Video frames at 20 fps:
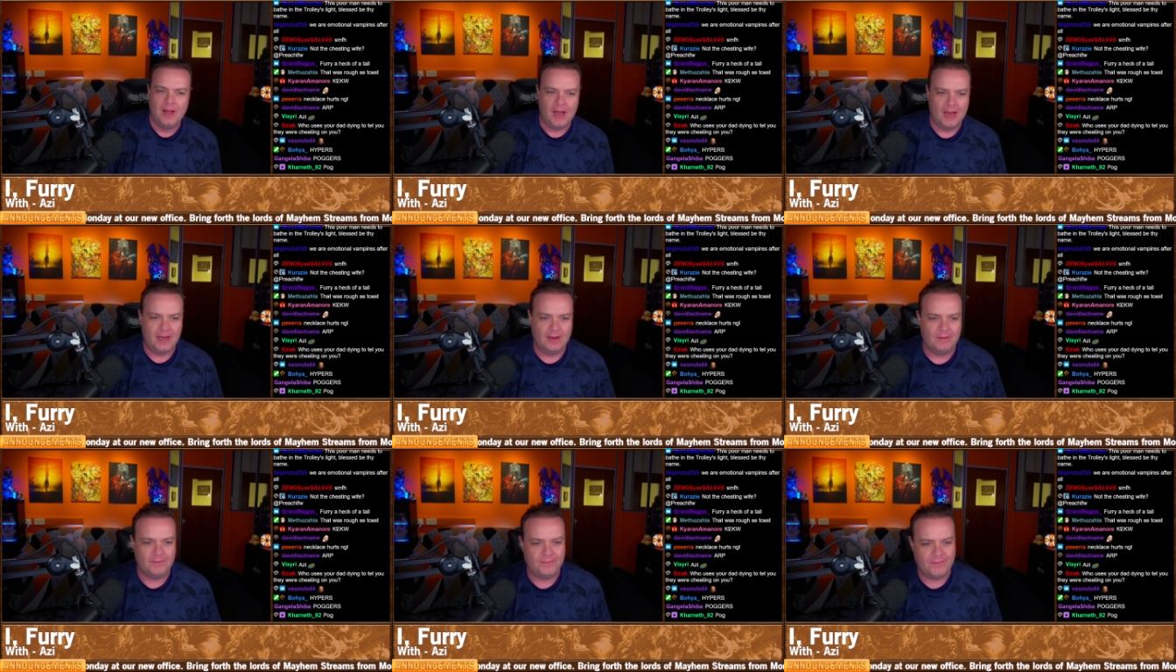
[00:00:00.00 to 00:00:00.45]

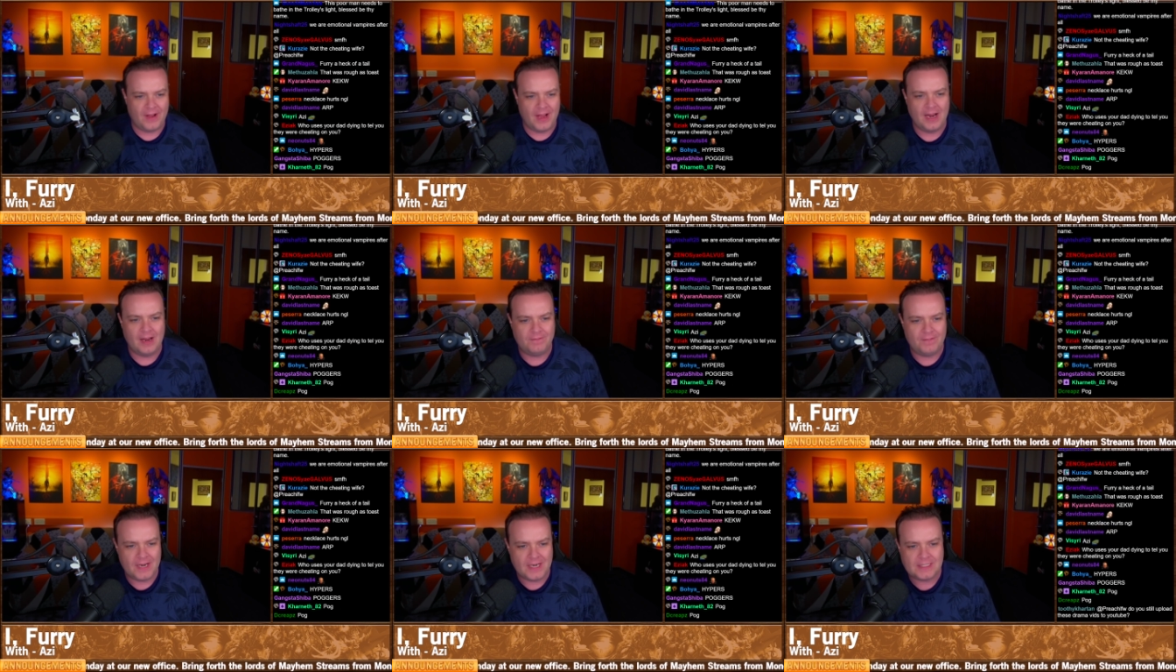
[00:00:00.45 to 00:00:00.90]
In
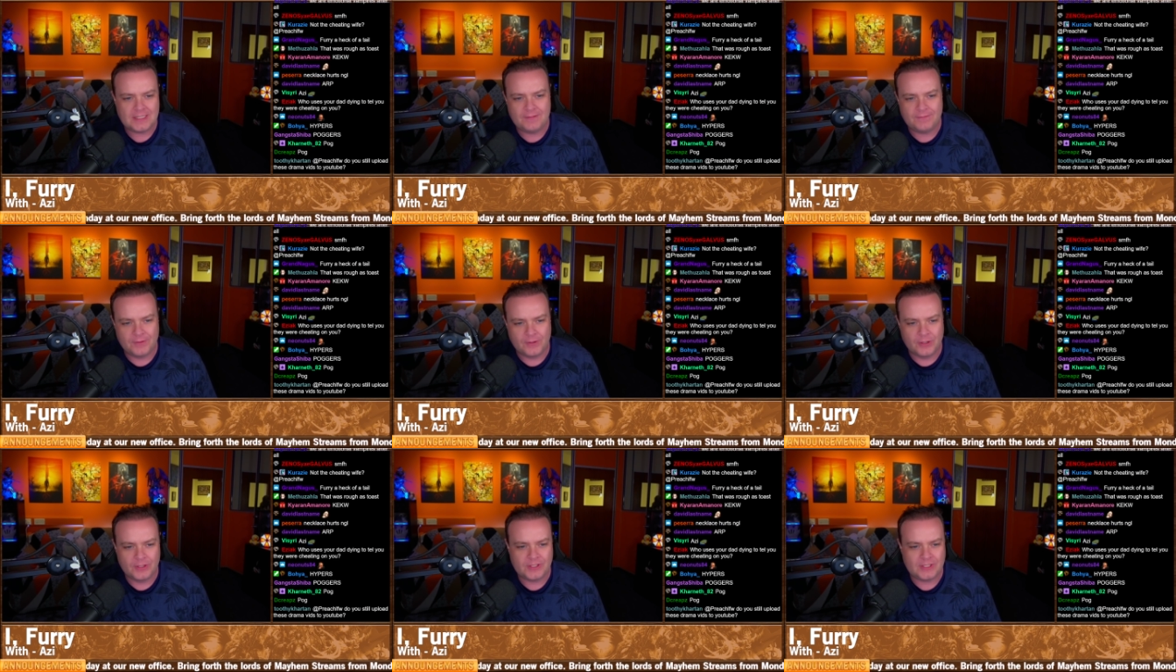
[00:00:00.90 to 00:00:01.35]
Final Fantasy
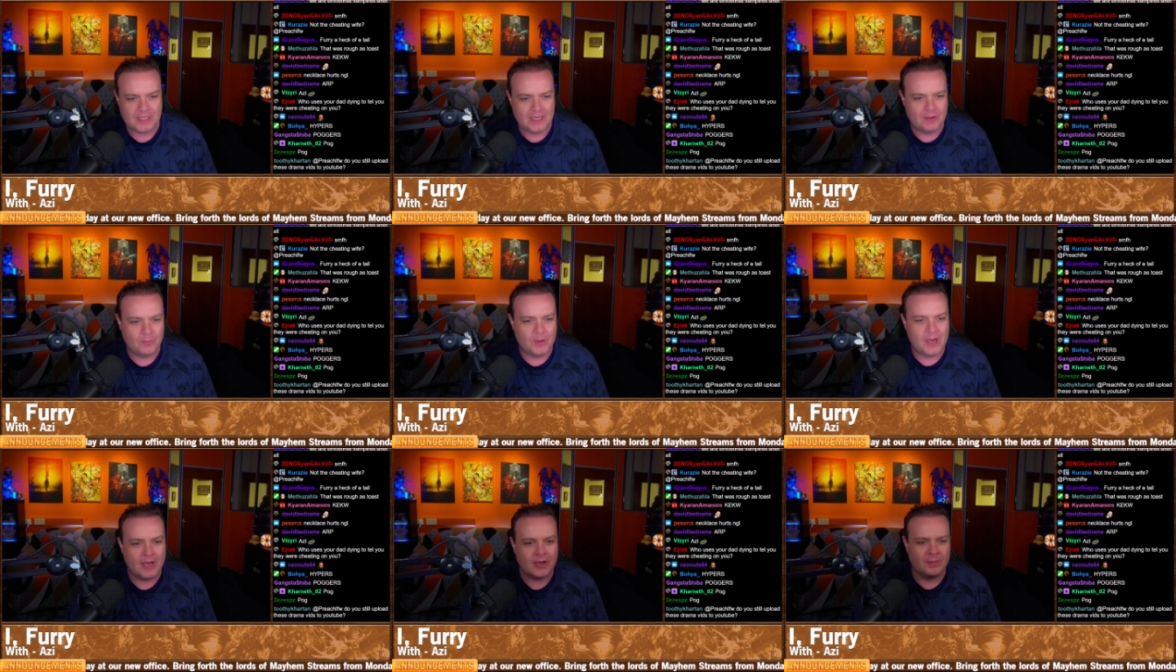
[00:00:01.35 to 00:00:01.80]

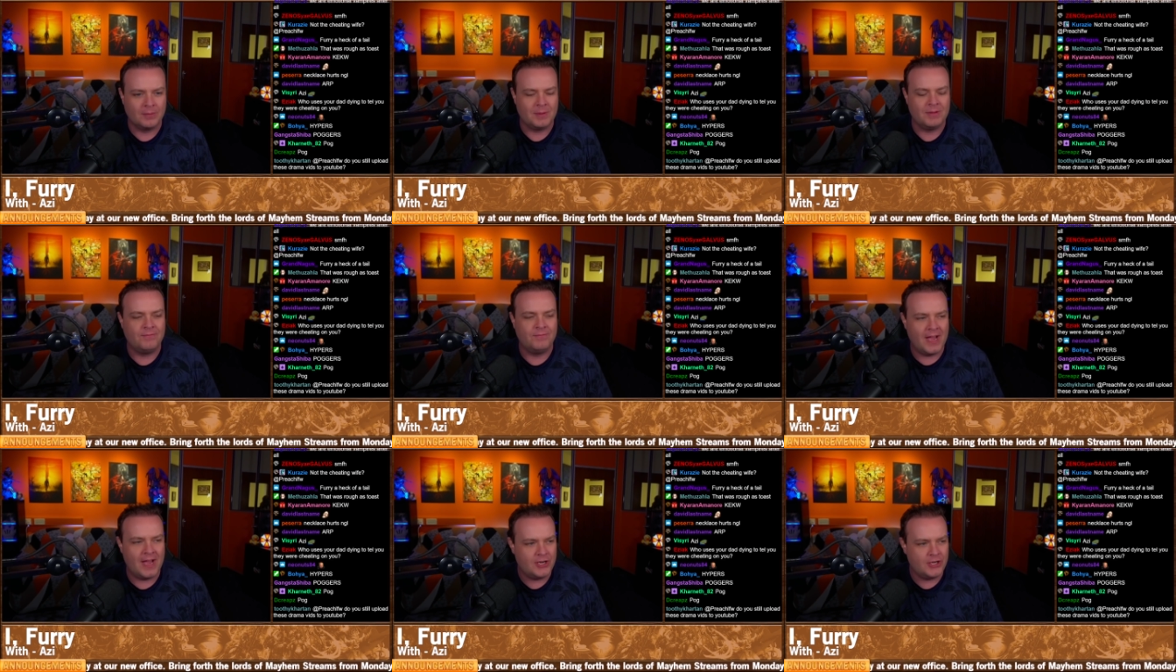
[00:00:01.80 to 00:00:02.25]
XIV, we are going to
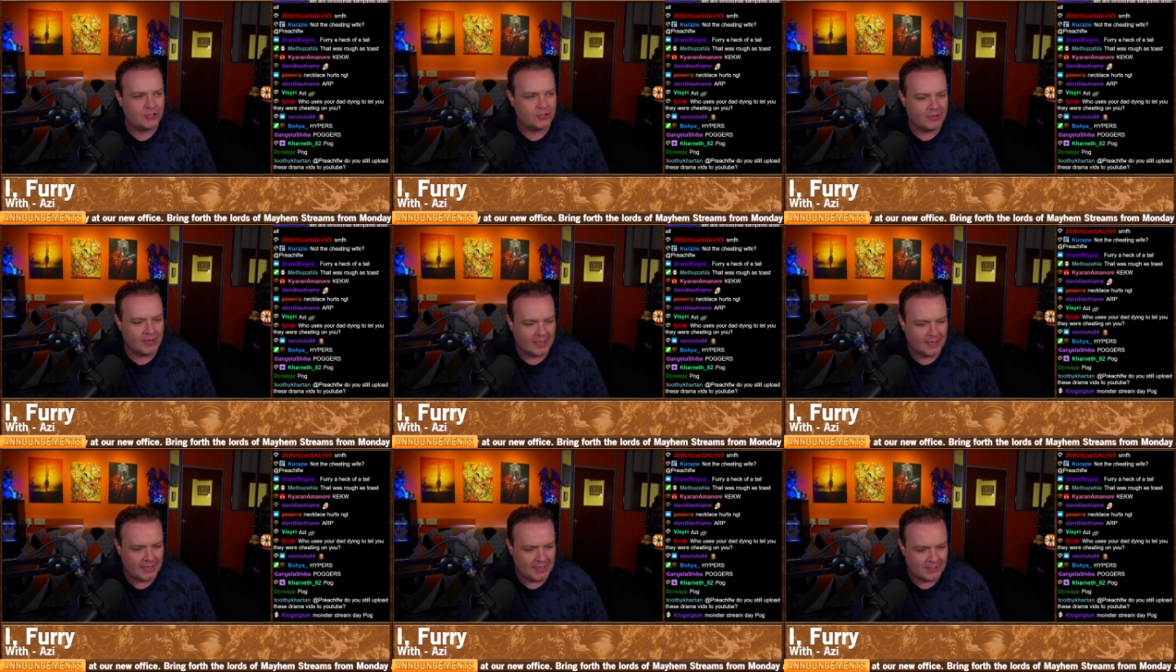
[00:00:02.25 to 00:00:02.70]
be
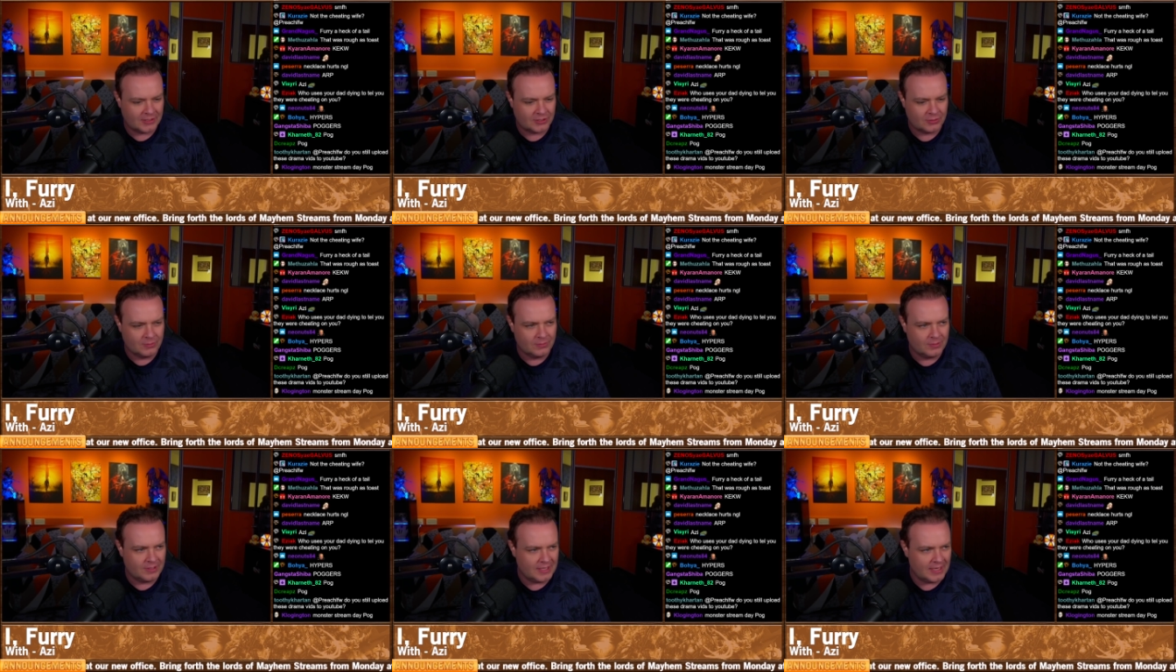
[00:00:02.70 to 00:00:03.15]
venturing
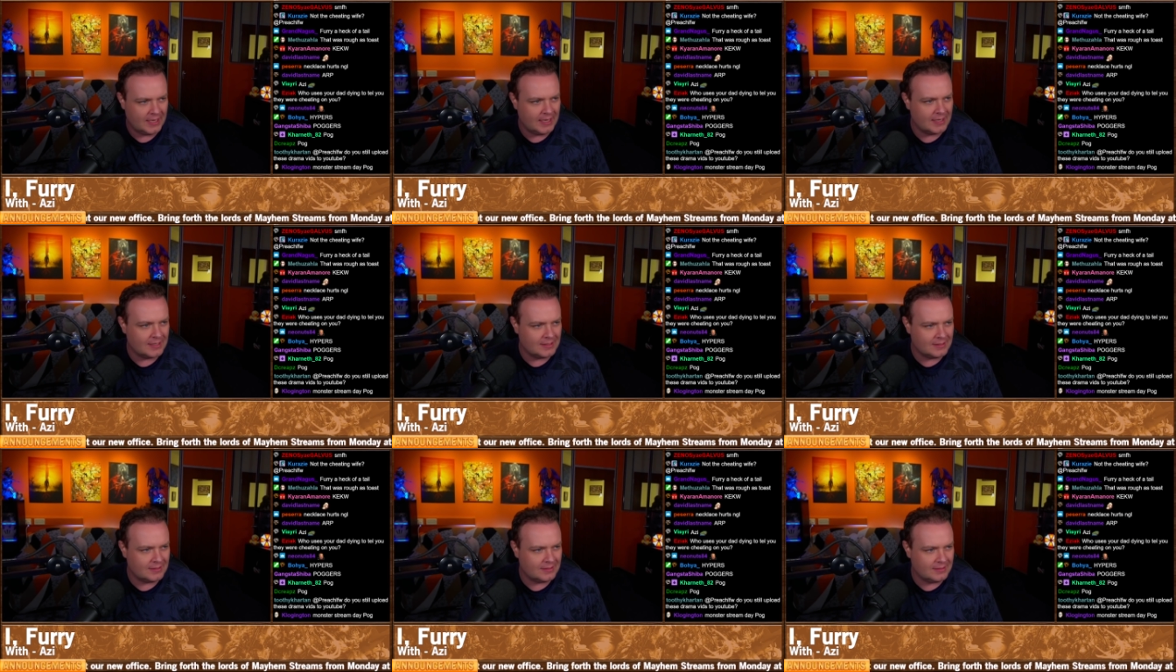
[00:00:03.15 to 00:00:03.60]
into the